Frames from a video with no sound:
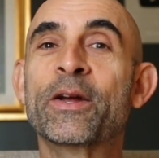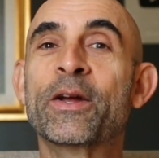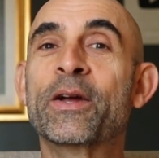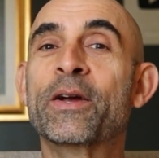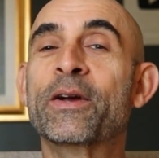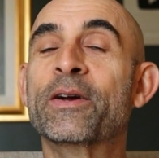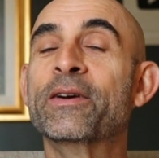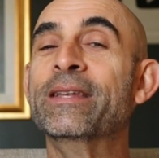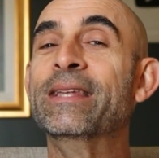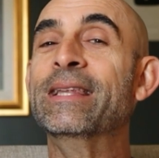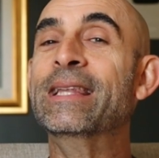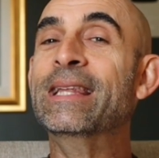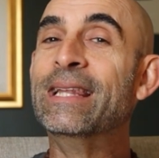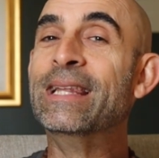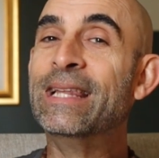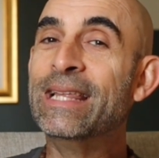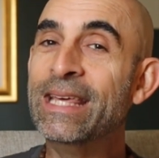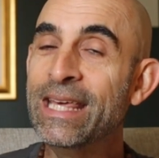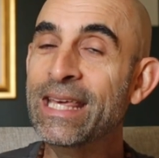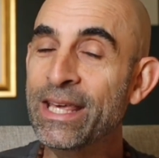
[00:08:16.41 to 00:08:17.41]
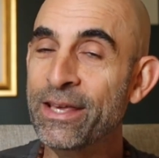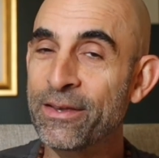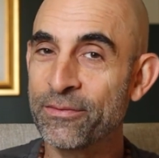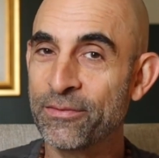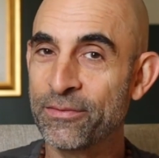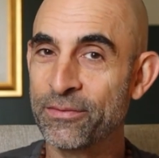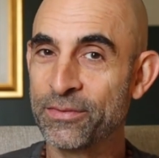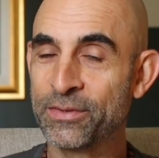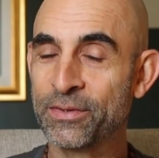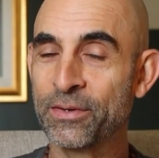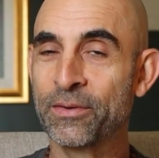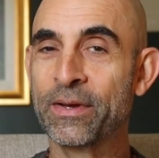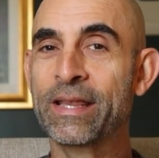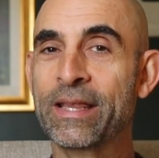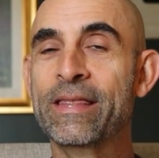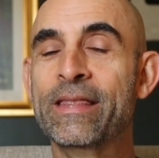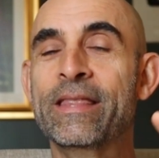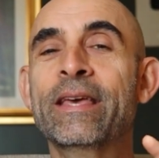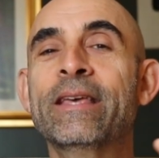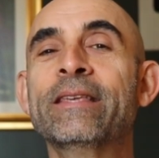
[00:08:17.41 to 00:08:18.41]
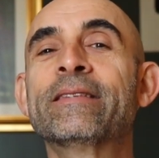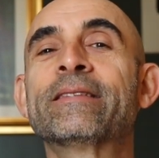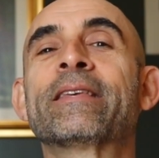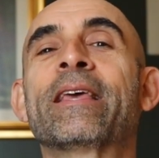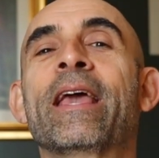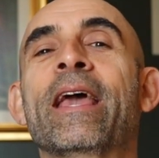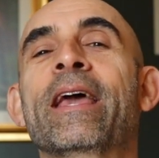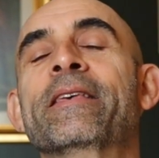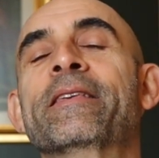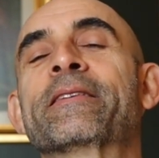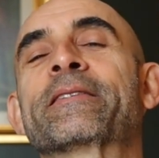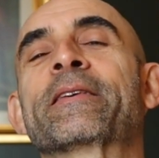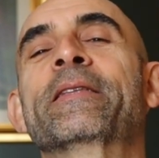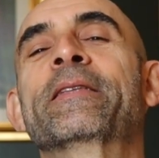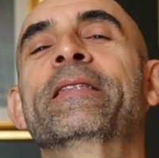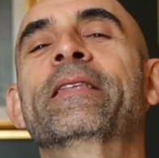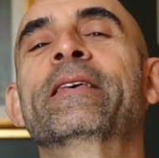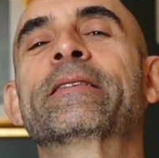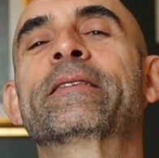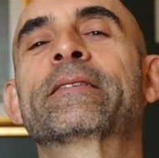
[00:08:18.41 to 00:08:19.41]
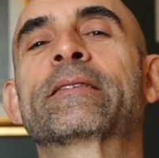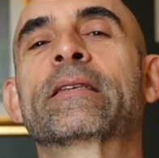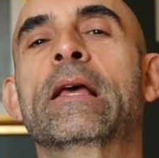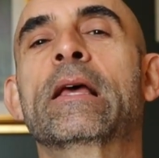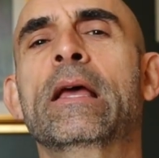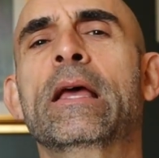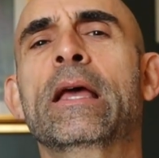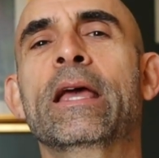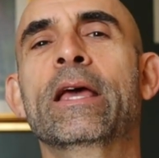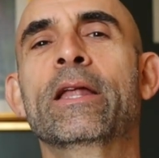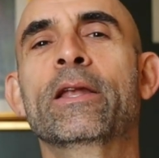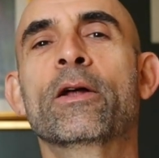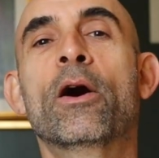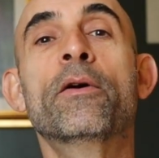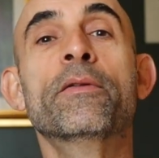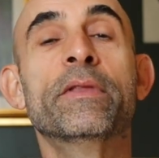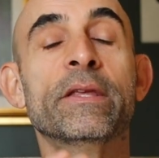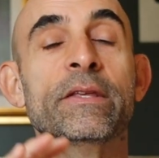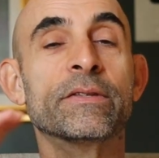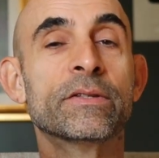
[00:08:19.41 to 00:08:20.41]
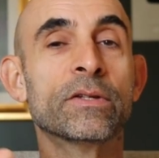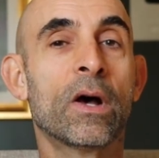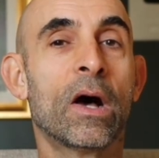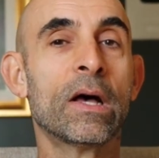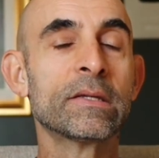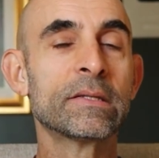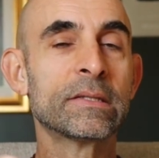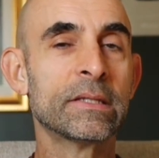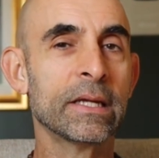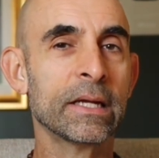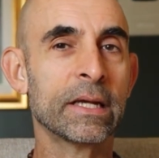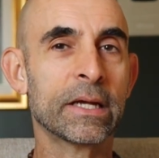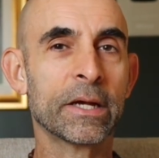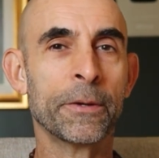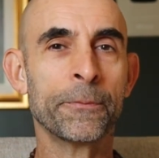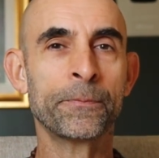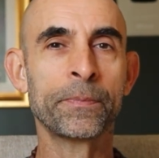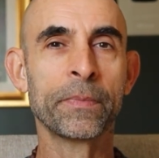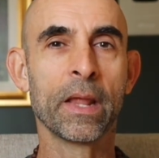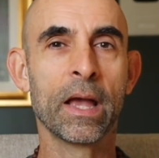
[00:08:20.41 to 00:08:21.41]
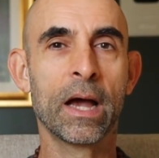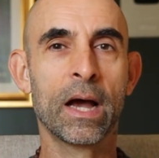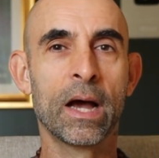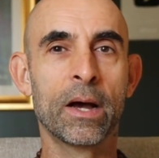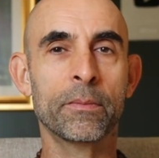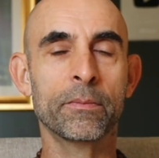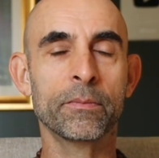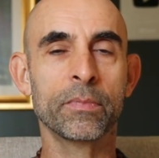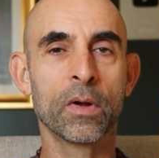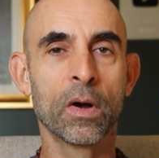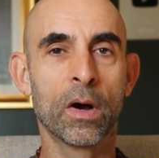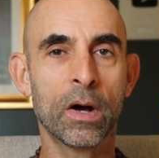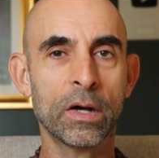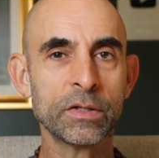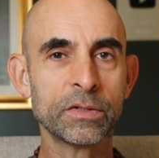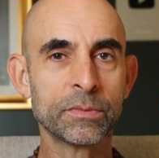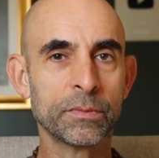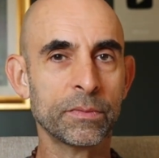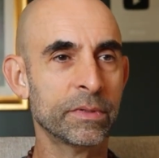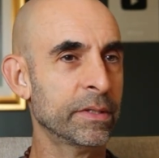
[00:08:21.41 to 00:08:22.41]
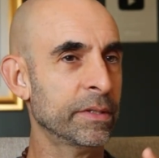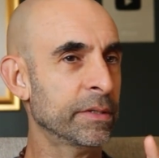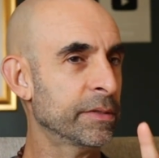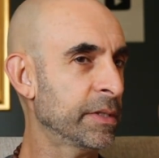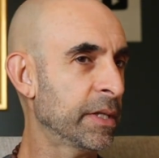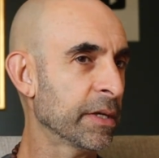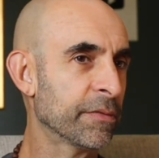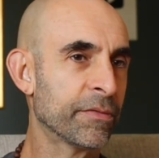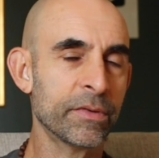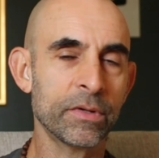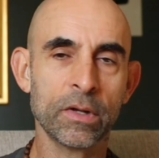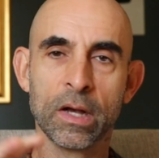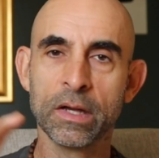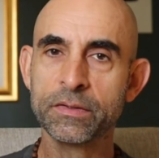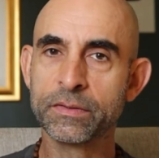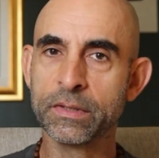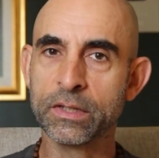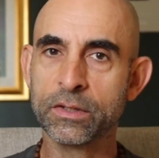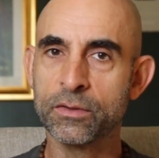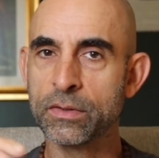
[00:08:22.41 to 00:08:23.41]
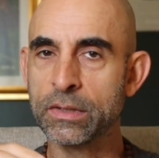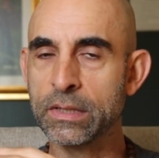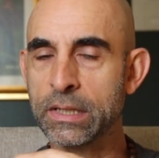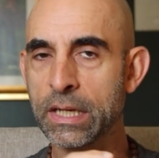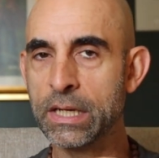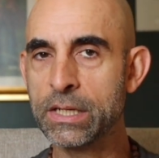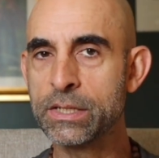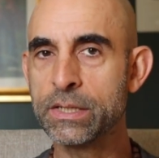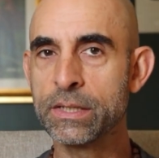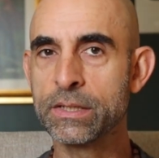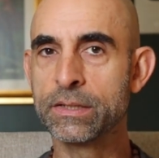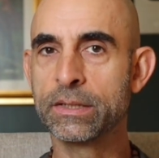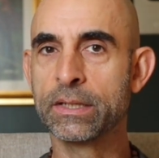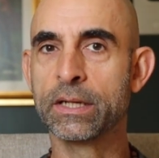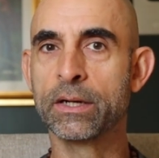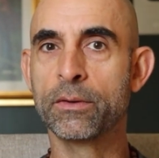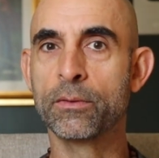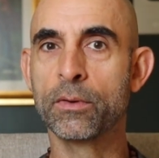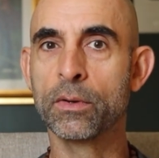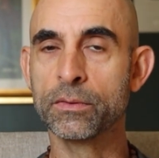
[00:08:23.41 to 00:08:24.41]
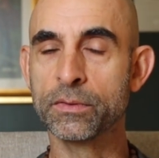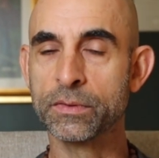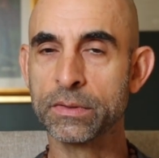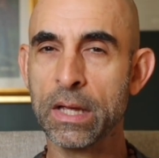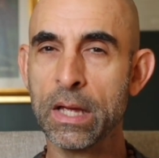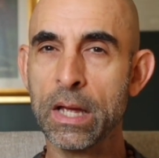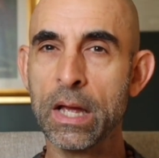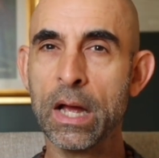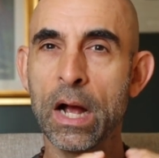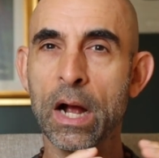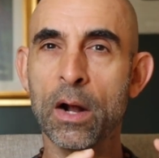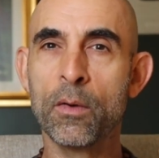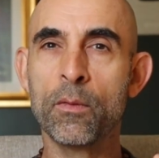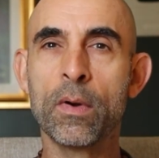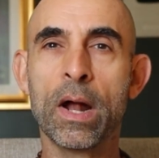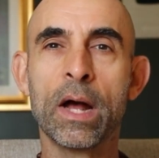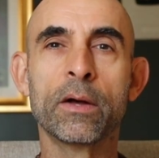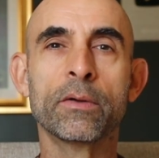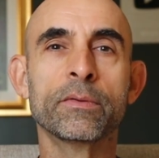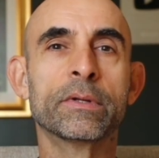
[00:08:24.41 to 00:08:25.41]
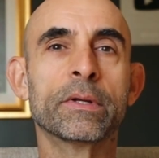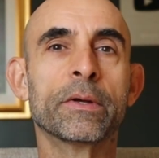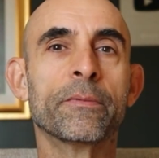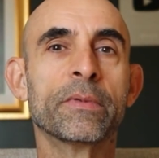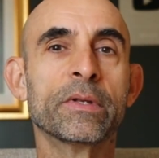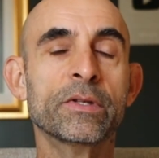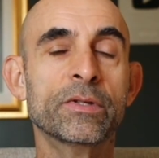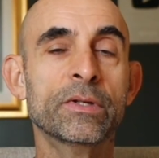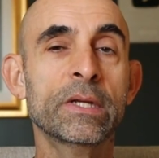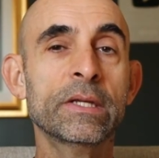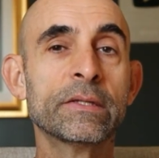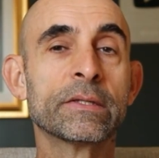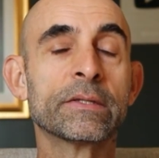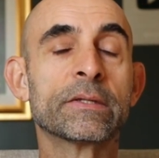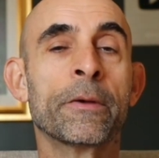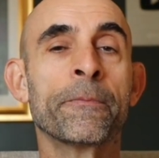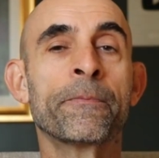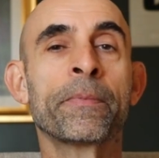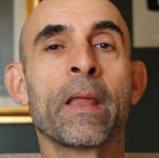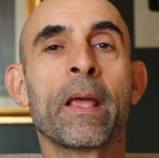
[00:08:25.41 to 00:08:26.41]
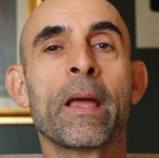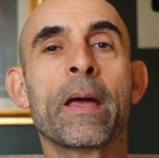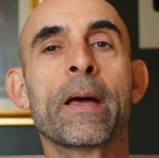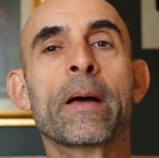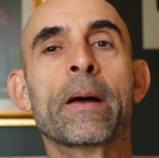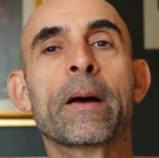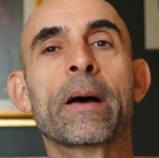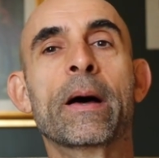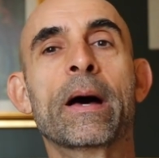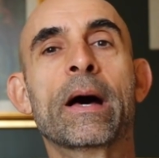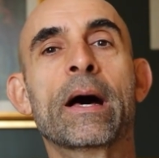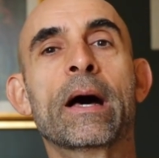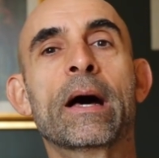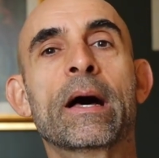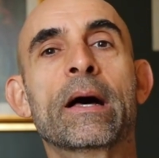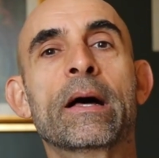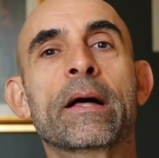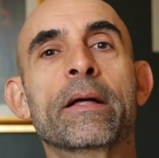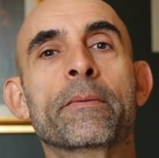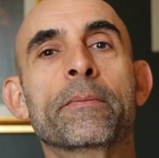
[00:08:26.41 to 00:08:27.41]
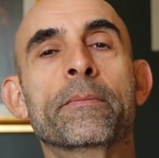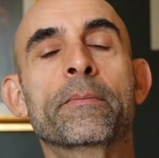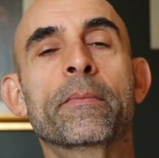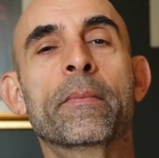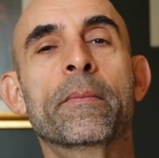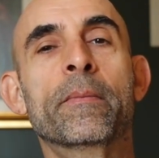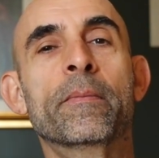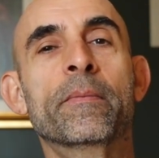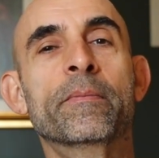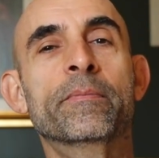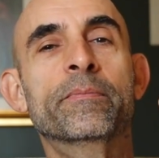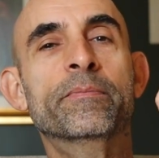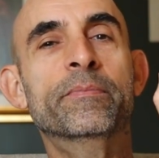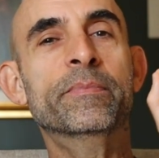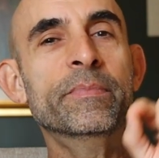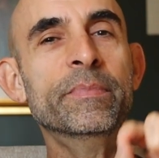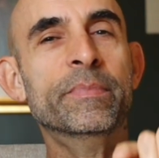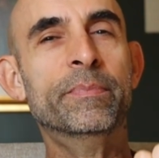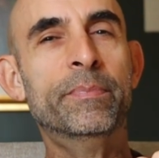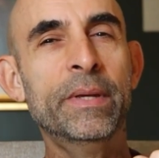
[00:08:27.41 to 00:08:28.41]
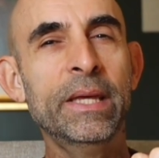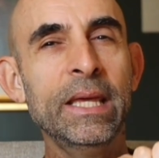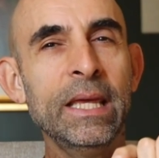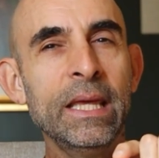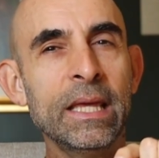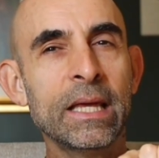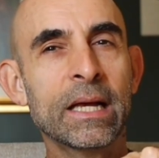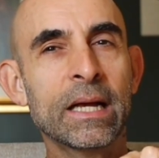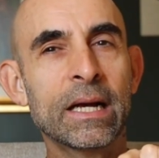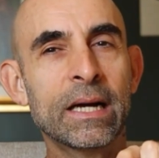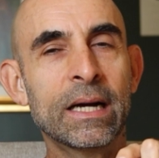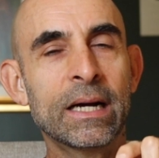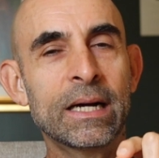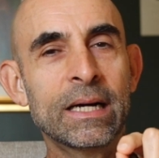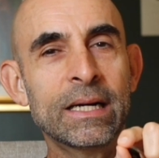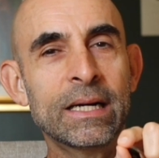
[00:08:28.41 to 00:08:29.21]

could leave. So in this case, in all these Gnostic gospels, these different Gnostic traditions that arose around Jesus, being,